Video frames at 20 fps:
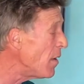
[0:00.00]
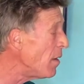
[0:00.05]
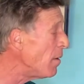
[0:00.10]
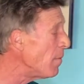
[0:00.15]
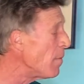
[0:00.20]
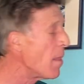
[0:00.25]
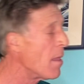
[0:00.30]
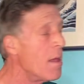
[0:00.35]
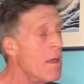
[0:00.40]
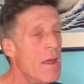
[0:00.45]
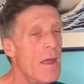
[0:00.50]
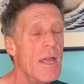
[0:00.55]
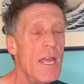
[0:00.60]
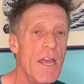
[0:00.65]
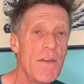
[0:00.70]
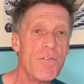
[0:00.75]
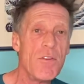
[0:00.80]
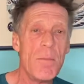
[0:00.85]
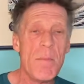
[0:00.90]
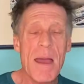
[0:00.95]
F.
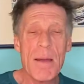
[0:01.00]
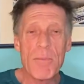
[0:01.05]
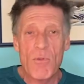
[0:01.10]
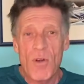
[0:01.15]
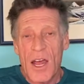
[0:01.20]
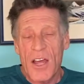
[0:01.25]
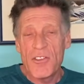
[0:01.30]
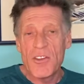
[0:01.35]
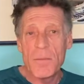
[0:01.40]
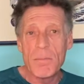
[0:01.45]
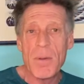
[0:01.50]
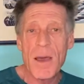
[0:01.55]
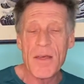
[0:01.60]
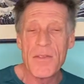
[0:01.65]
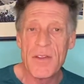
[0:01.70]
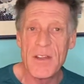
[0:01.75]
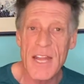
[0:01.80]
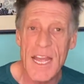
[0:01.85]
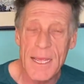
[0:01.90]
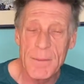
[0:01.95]
If you memorize it by
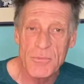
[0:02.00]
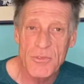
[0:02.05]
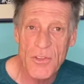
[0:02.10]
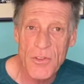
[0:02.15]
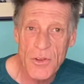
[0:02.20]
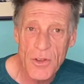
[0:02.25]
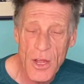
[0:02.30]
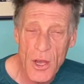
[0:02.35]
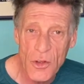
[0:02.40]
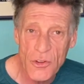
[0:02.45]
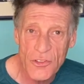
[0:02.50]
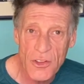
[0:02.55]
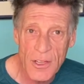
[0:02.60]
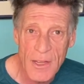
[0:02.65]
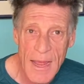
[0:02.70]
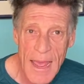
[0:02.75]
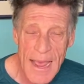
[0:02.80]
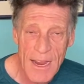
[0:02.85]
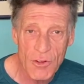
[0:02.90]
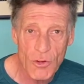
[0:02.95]
the names of the notes
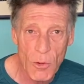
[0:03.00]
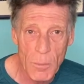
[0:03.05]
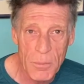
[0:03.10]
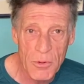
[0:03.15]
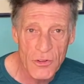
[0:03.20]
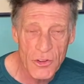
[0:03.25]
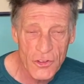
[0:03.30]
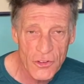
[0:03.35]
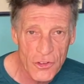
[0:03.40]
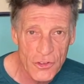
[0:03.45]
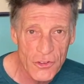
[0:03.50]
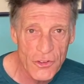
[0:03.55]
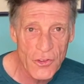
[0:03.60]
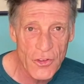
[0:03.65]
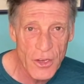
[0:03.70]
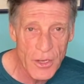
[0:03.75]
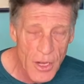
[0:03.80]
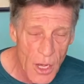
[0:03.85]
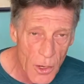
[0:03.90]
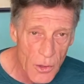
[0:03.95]
and the actual positions of
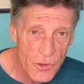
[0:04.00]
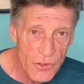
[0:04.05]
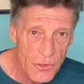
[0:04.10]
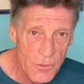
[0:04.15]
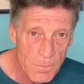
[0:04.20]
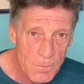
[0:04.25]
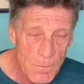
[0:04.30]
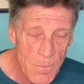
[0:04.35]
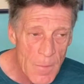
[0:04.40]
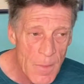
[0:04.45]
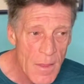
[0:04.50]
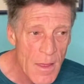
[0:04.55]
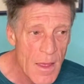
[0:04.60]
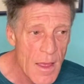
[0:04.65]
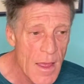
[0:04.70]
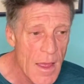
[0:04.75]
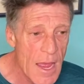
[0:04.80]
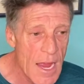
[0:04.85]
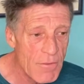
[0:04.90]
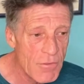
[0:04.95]
the notes,
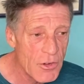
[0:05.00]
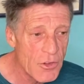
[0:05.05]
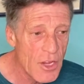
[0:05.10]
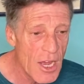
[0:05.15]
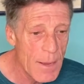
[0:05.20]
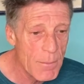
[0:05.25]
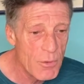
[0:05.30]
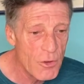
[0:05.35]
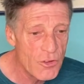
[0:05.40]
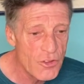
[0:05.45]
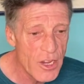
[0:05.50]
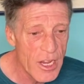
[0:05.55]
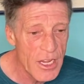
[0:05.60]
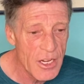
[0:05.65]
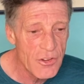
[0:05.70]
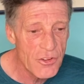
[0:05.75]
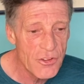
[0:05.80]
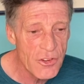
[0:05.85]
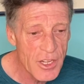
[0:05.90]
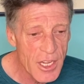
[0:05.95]
every time you
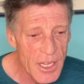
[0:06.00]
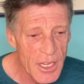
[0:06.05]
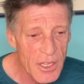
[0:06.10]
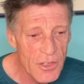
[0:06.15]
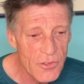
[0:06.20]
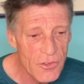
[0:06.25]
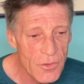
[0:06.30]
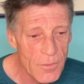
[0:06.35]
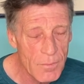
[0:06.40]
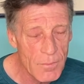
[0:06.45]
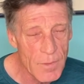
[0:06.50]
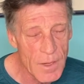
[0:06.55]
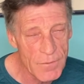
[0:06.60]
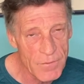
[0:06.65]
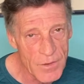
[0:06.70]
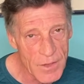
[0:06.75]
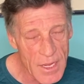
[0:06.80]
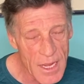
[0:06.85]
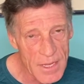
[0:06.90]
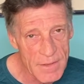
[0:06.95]
change keys,
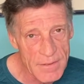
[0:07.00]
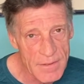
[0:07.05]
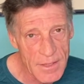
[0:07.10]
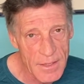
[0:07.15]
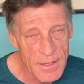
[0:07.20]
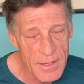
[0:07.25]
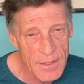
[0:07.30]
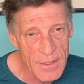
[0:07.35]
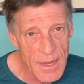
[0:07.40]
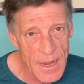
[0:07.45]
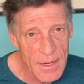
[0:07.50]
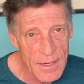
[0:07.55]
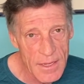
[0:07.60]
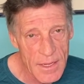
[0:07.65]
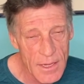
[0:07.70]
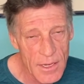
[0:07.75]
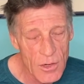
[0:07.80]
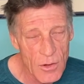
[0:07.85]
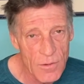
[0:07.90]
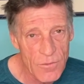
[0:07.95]
if you can't sing it in that
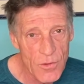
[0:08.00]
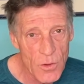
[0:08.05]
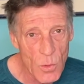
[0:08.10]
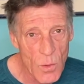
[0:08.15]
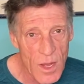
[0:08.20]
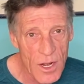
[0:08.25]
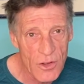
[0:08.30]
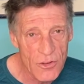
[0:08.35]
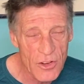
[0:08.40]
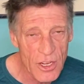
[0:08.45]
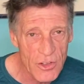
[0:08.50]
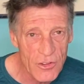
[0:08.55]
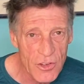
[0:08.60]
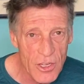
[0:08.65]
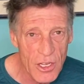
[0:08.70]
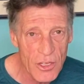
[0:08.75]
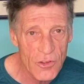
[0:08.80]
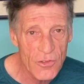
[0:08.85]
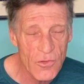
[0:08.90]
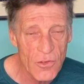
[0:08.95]
key, or if you want to change
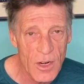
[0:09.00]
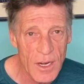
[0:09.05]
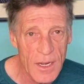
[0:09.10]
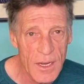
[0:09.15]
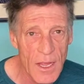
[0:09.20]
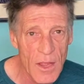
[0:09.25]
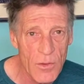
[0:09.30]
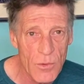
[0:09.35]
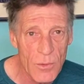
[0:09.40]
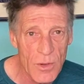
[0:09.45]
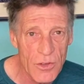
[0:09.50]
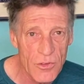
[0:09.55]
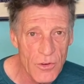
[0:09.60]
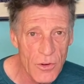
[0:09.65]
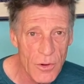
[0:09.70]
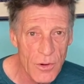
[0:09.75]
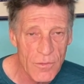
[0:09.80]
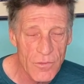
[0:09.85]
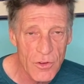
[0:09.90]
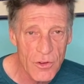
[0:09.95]
keys for any other
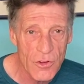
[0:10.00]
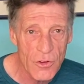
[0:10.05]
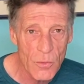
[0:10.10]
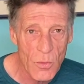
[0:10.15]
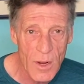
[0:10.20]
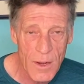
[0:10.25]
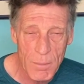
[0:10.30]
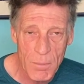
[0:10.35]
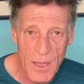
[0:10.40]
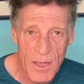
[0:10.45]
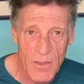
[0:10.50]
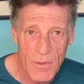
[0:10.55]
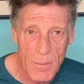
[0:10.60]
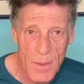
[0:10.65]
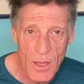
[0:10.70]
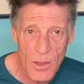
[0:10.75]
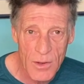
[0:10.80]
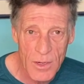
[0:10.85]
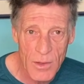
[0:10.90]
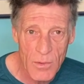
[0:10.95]
reason, or if you just want to play the
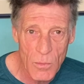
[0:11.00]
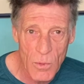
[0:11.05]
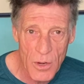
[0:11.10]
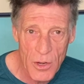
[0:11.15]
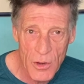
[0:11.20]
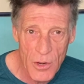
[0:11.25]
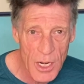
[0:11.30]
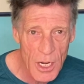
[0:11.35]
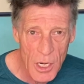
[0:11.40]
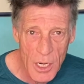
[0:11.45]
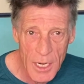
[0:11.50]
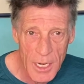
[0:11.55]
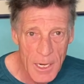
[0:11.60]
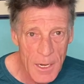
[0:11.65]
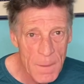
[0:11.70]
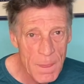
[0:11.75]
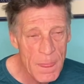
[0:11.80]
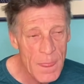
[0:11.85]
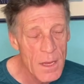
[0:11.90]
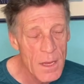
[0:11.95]
melody where you're hearing it,